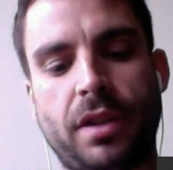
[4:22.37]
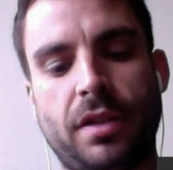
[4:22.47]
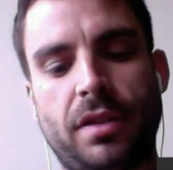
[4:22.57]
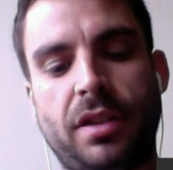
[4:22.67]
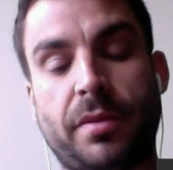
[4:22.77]

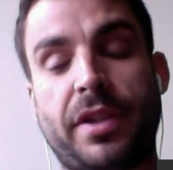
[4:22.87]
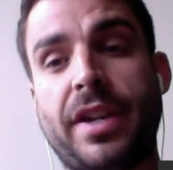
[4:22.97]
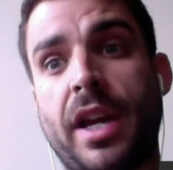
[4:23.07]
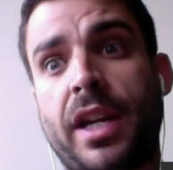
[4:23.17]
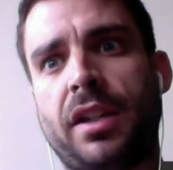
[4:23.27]
and seeing some of
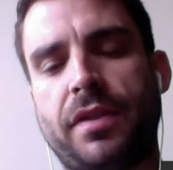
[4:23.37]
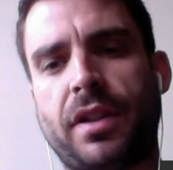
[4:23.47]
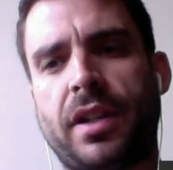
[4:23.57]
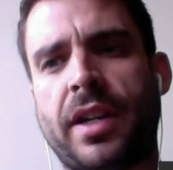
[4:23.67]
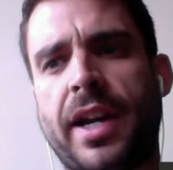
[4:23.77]
the negative
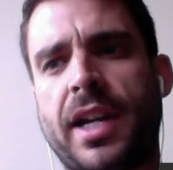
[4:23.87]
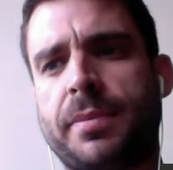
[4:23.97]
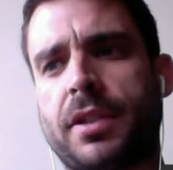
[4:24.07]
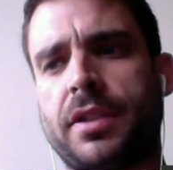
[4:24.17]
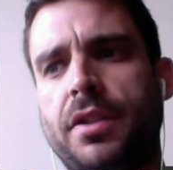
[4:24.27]

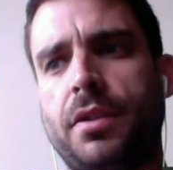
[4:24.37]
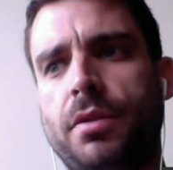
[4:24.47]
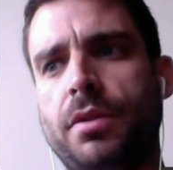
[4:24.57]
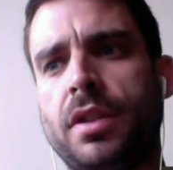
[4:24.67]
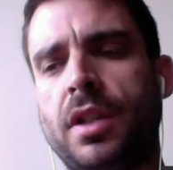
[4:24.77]
aspects in the
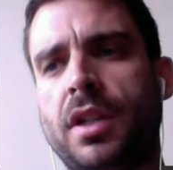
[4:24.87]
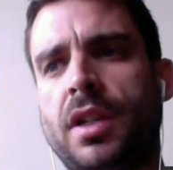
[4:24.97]
news.